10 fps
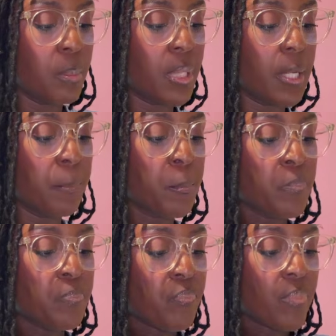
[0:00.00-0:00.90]
But
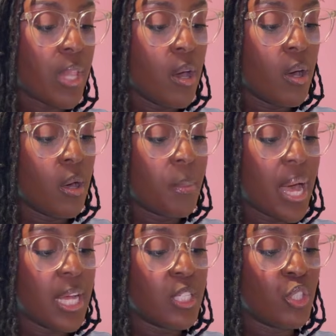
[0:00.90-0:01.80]

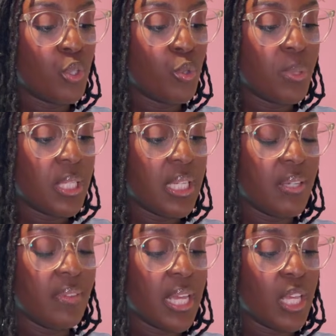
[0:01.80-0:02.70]
I do
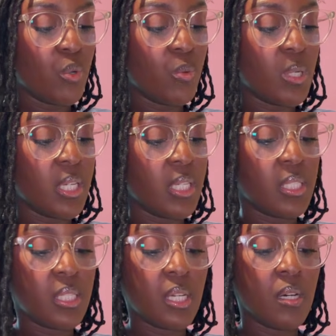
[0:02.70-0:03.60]
believe that it was